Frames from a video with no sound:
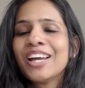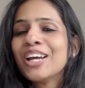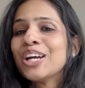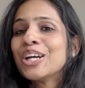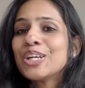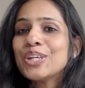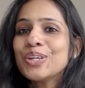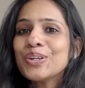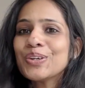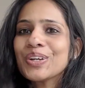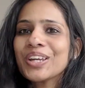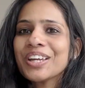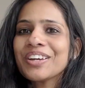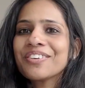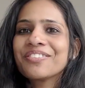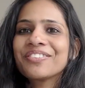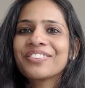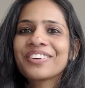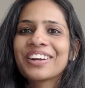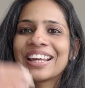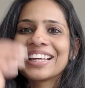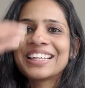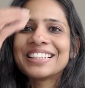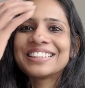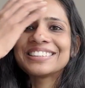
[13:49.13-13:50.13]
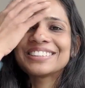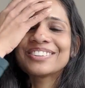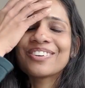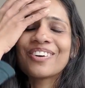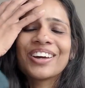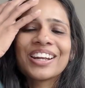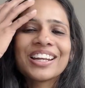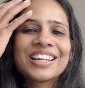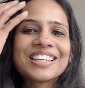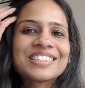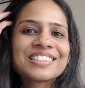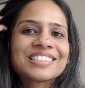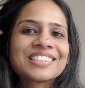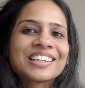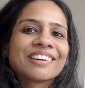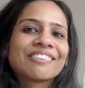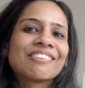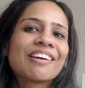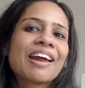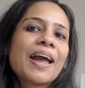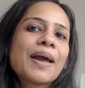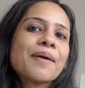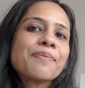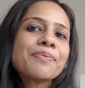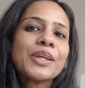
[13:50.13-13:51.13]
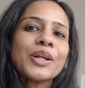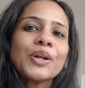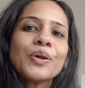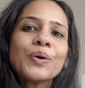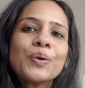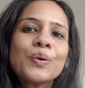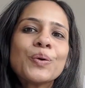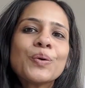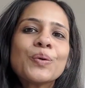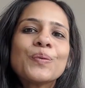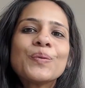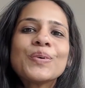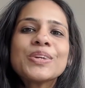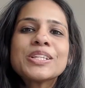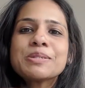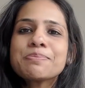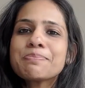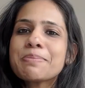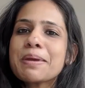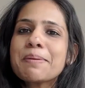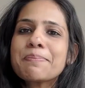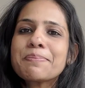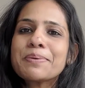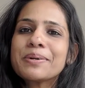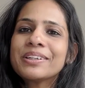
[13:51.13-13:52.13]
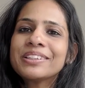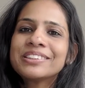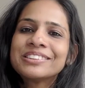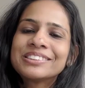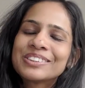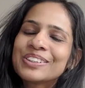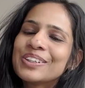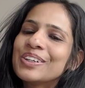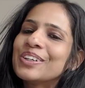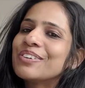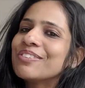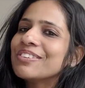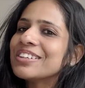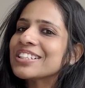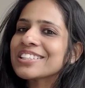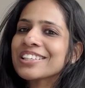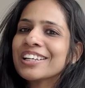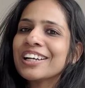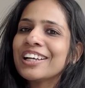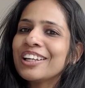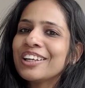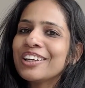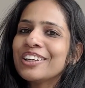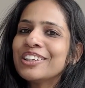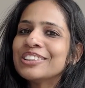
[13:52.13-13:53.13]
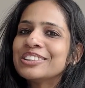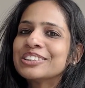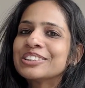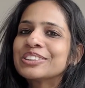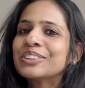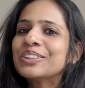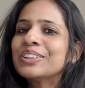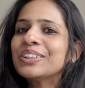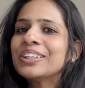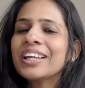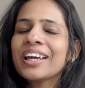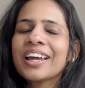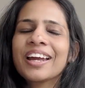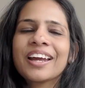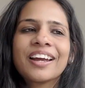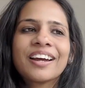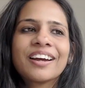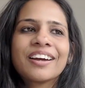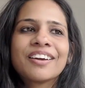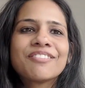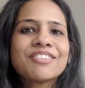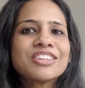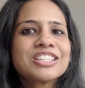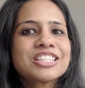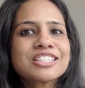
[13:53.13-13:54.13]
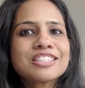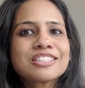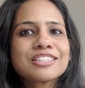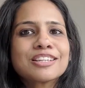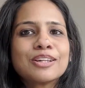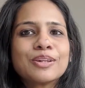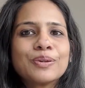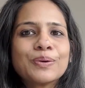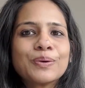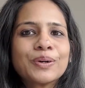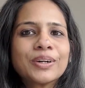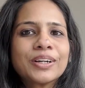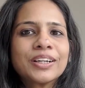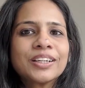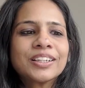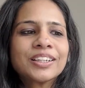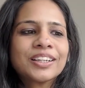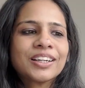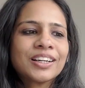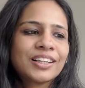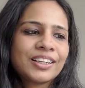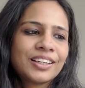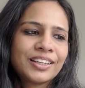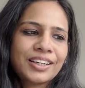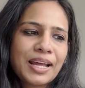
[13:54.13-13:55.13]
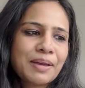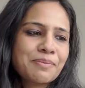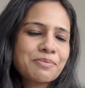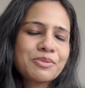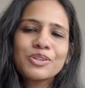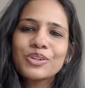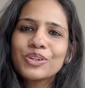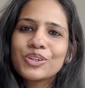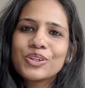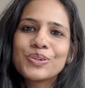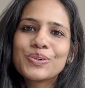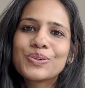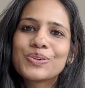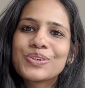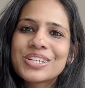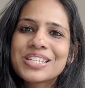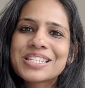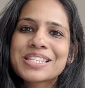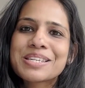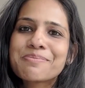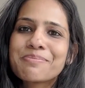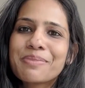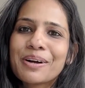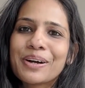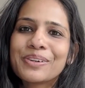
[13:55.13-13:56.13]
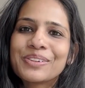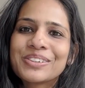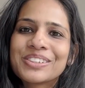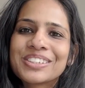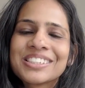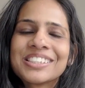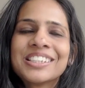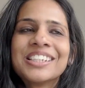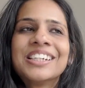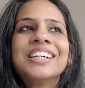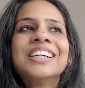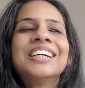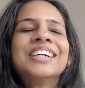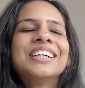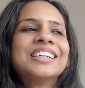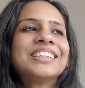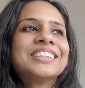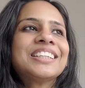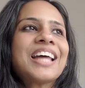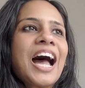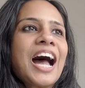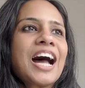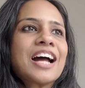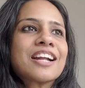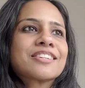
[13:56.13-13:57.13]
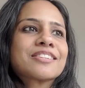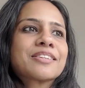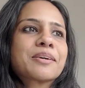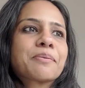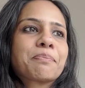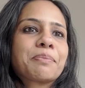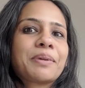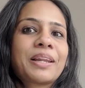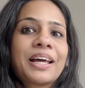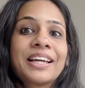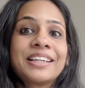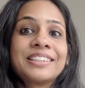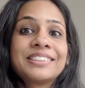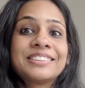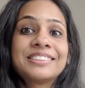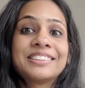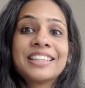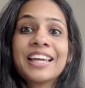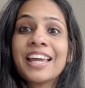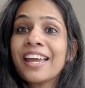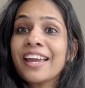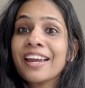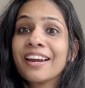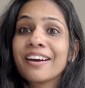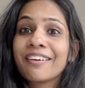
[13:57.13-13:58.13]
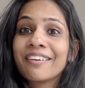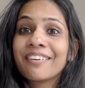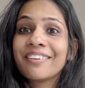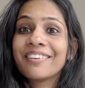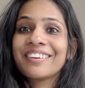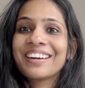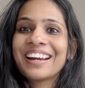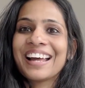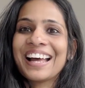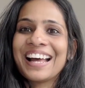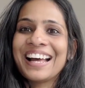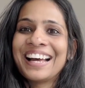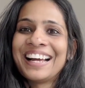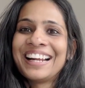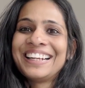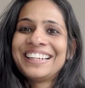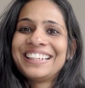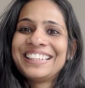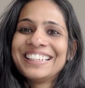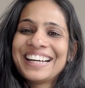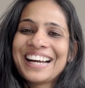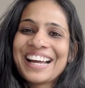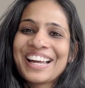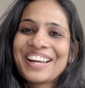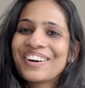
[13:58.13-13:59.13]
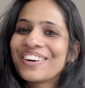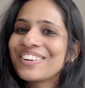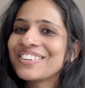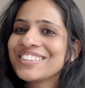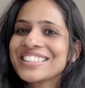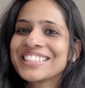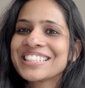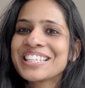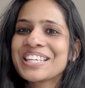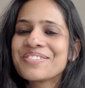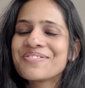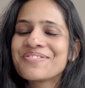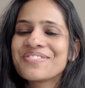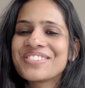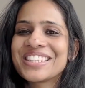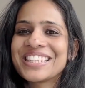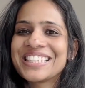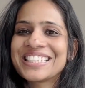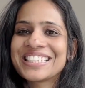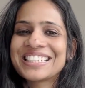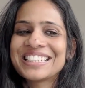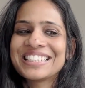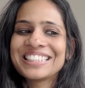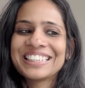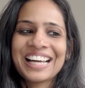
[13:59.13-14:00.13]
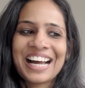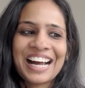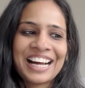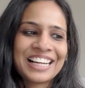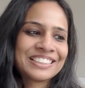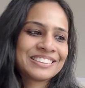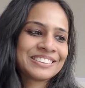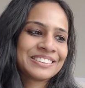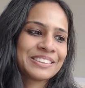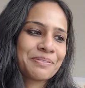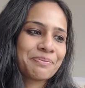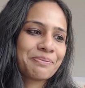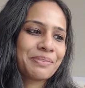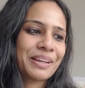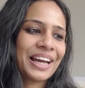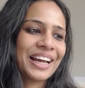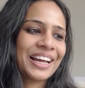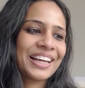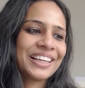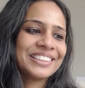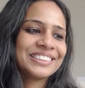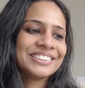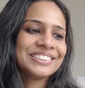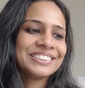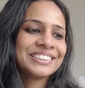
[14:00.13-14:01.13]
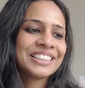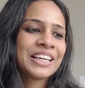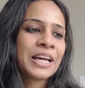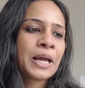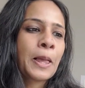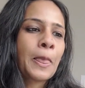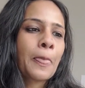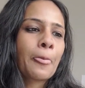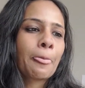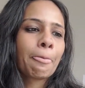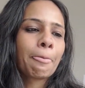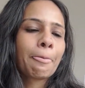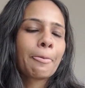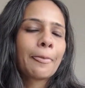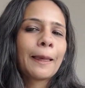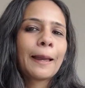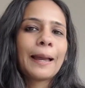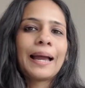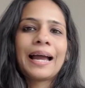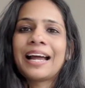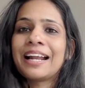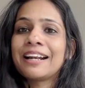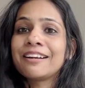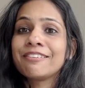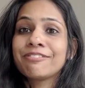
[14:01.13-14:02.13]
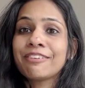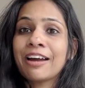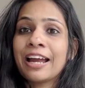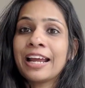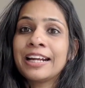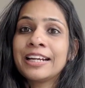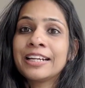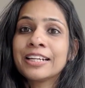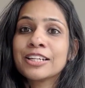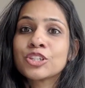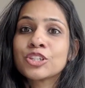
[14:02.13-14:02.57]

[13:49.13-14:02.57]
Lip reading: UK friends on Instagram that, oh, which paper is good, which color is good here, which is the local color. I'm so curious about the art supplies here, and I always keep visiting the art supplies and find the